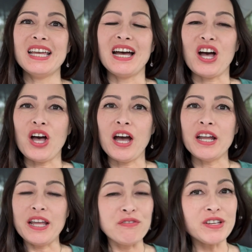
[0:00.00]

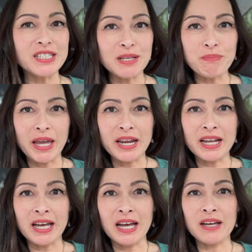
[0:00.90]
on FSD
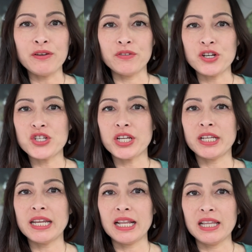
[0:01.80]
beta
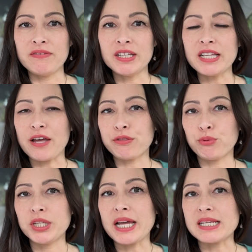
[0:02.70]
version
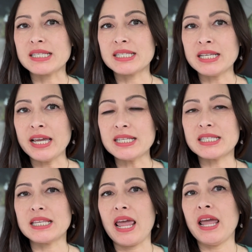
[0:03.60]

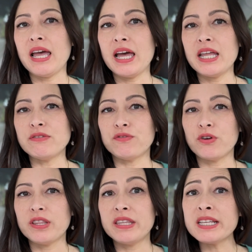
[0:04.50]
11.3.6. And
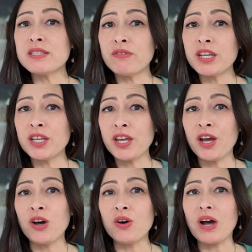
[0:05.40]
for this
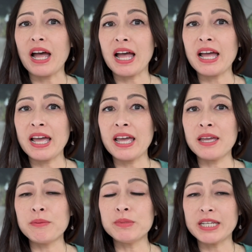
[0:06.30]
video,
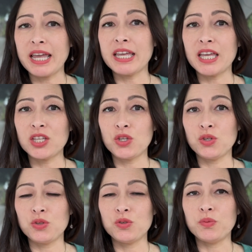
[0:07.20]
I'm taking
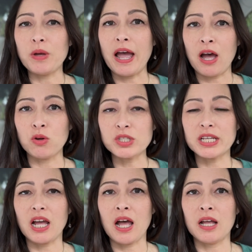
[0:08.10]
you out
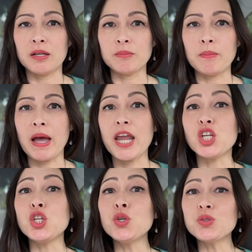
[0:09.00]
on my
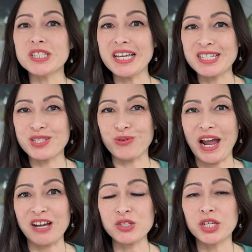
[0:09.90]
new test
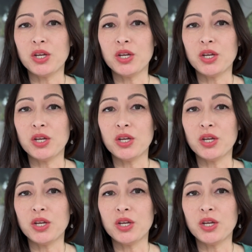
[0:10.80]
route